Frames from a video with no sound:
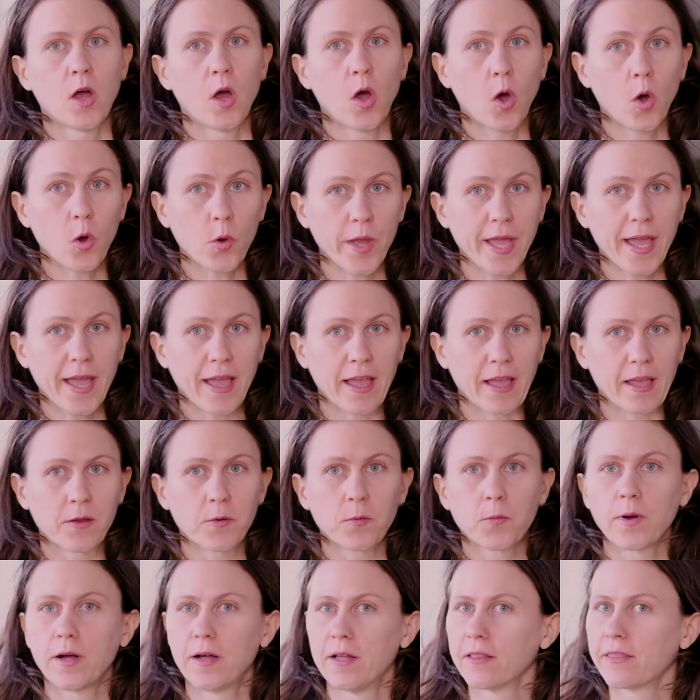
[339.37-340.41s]
Okay,
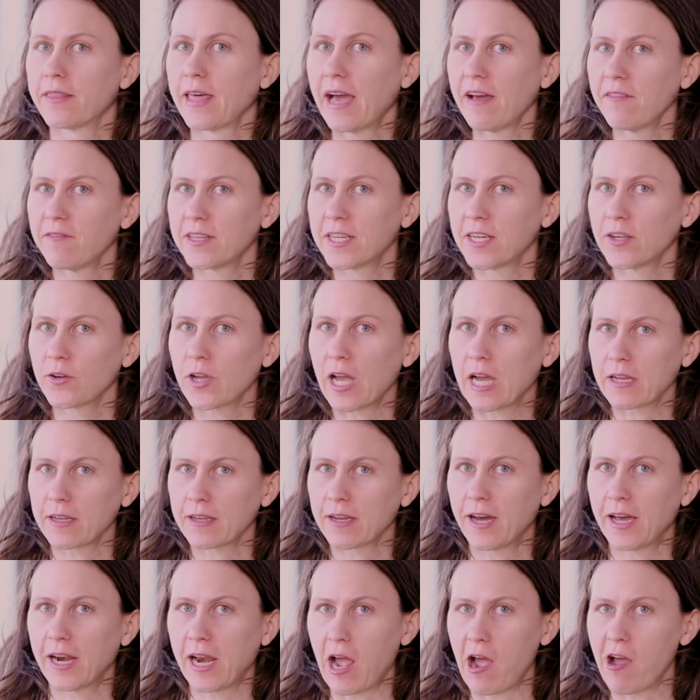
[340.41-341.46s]
well, that video got
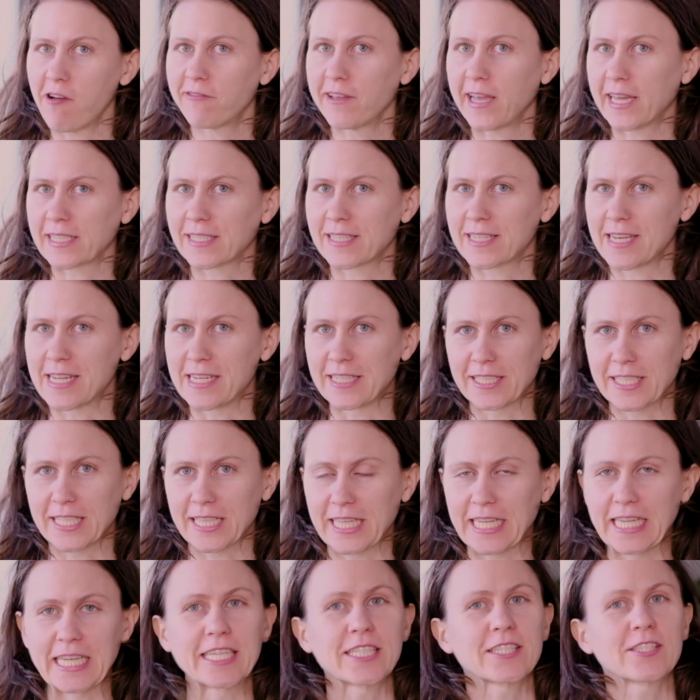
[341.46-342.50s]
cut off
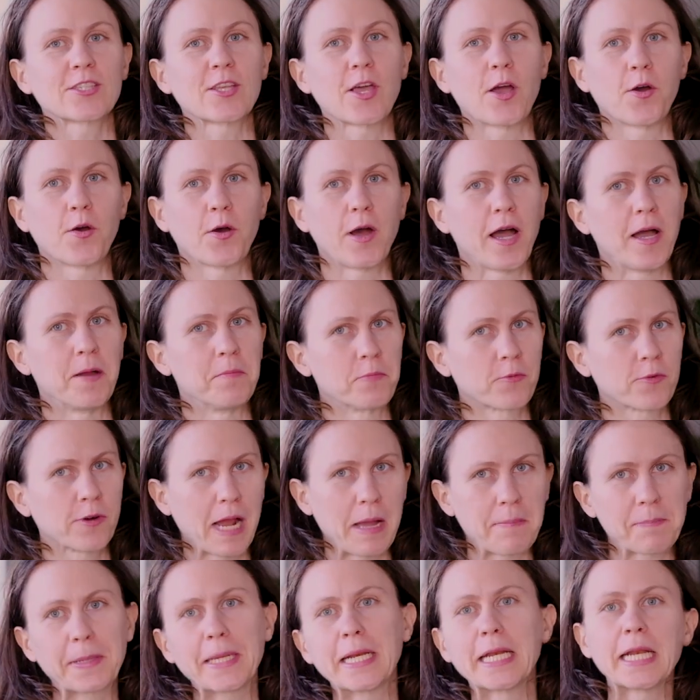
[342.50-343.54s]
accidentally, so I'm
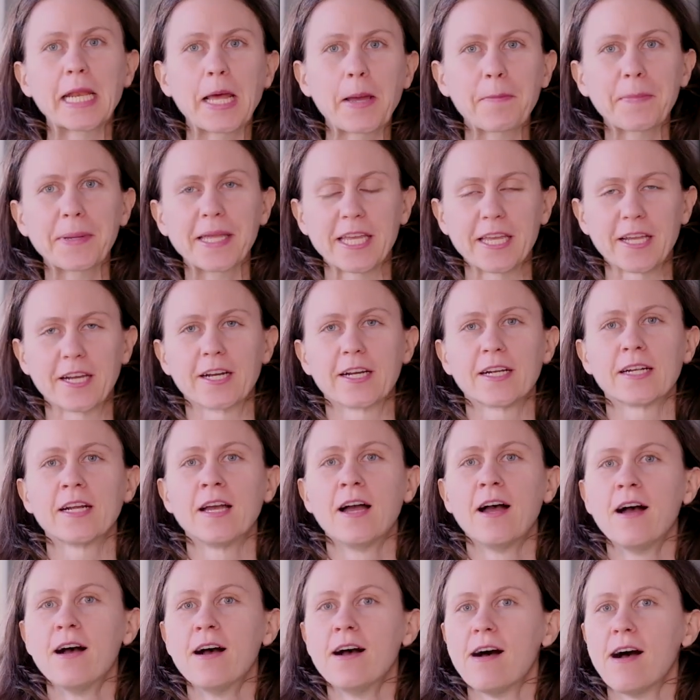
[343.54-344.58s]
wrapping it up here.
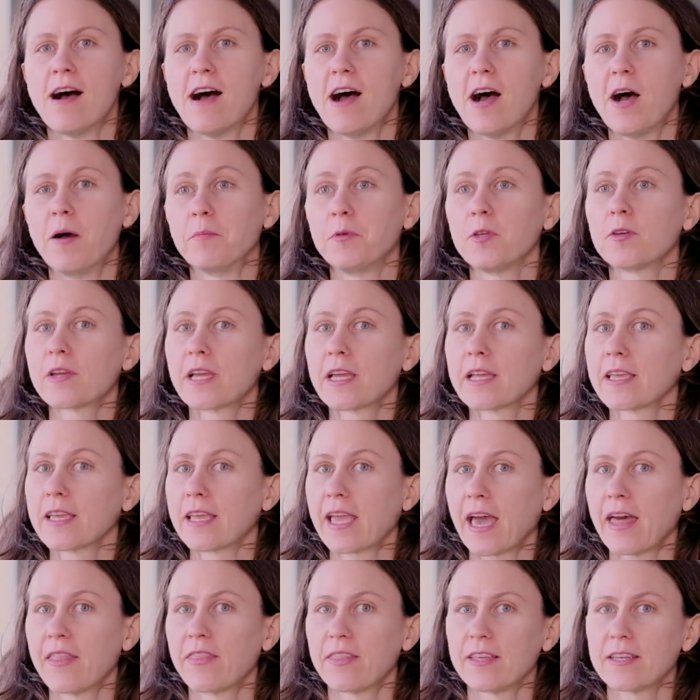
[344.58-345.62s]
You can
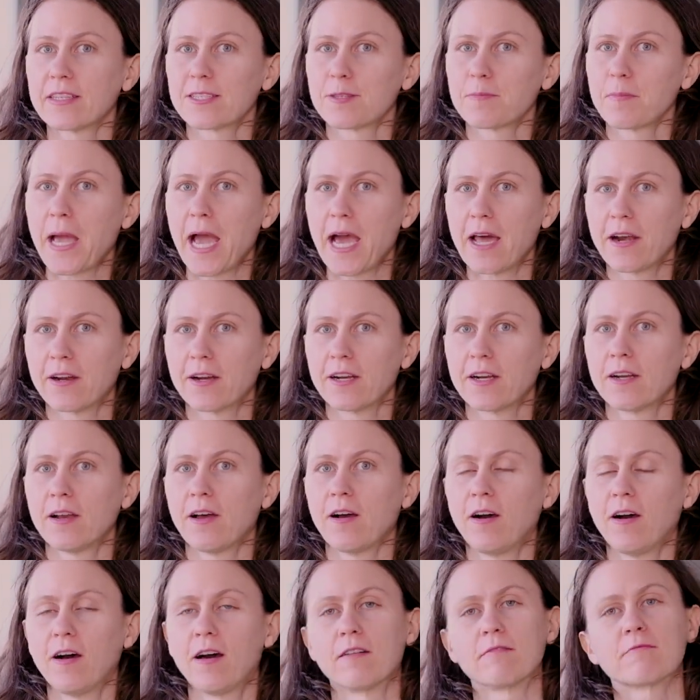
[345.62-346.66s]
get this pattern
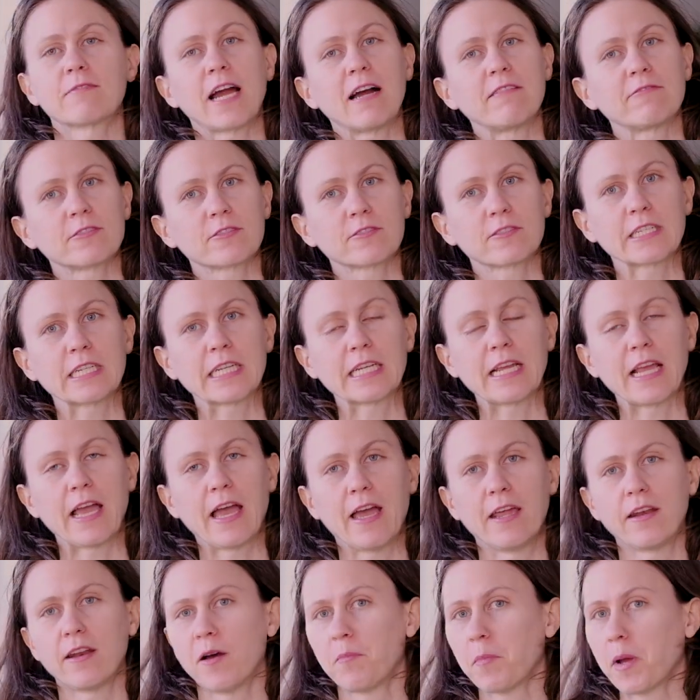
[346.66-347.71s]
on Ravelry
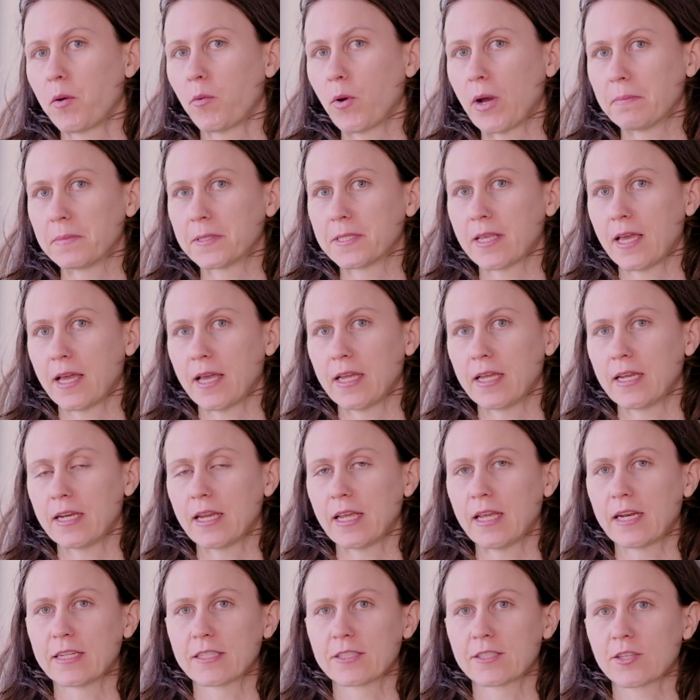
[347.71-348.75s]
and on my website.
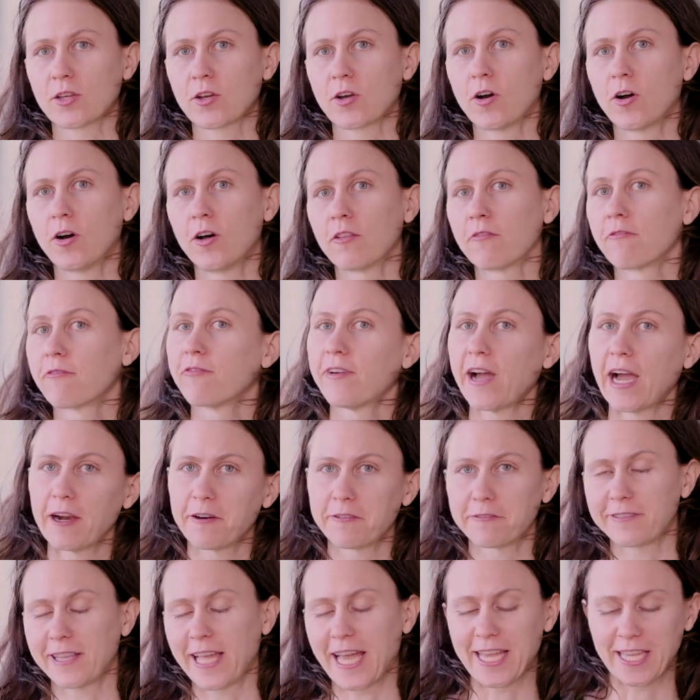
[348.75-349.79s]
It is called
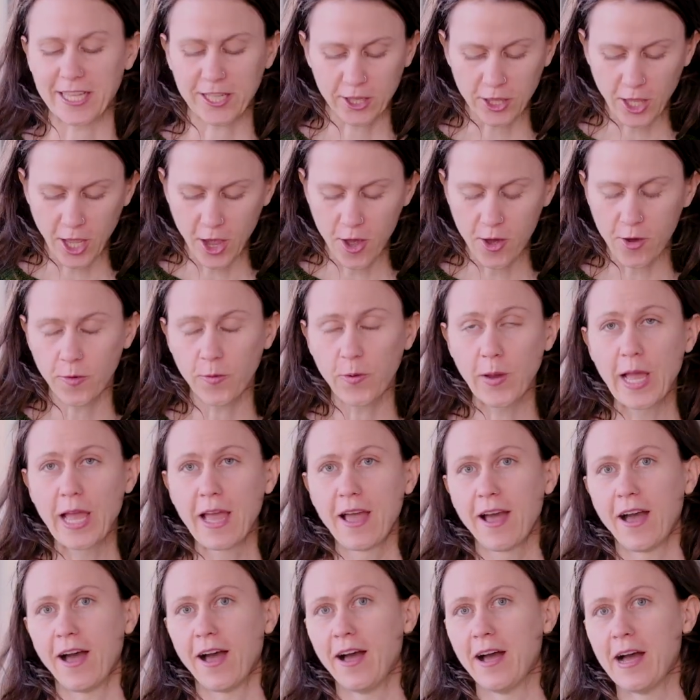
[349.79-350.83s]
Firefly Glow.
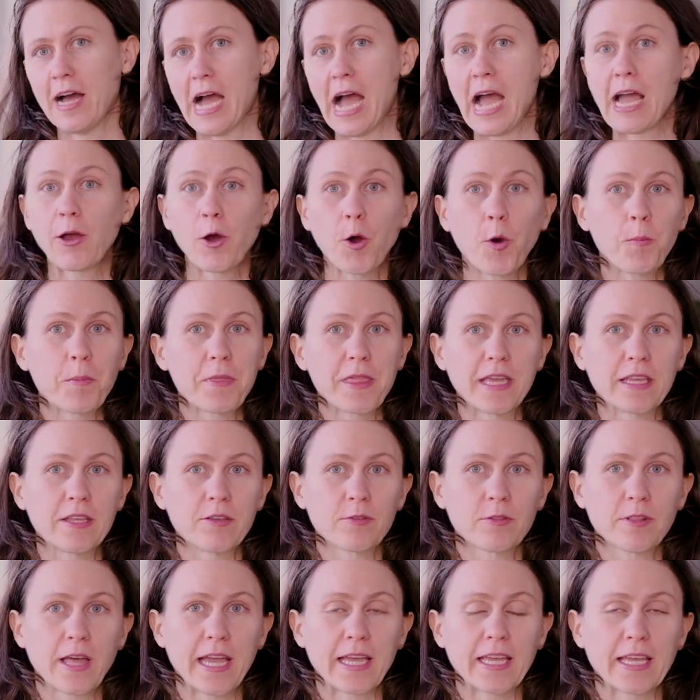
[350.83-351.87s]
I hope that you
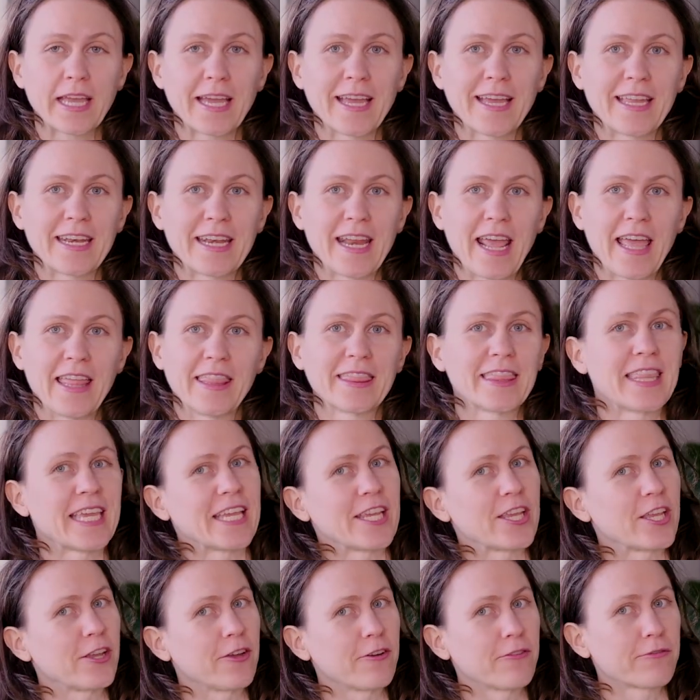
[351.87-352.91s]
like it, and
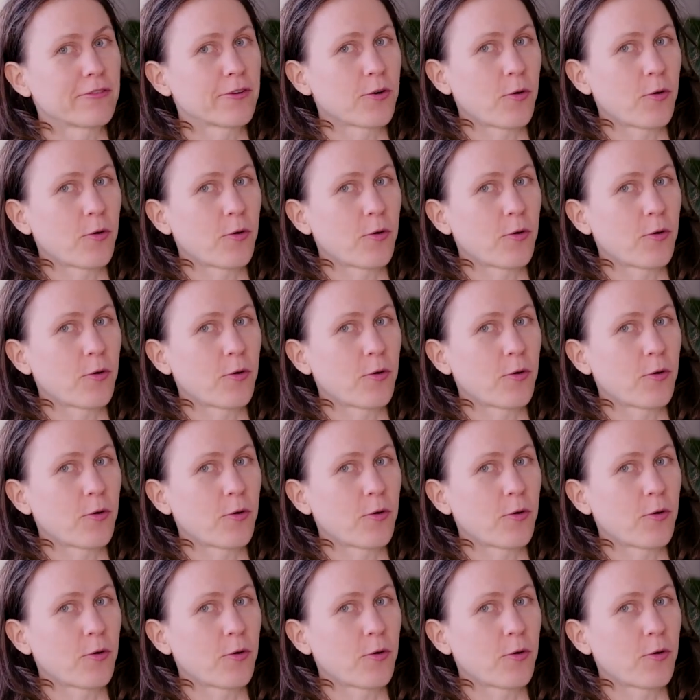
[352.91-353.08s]
thank you for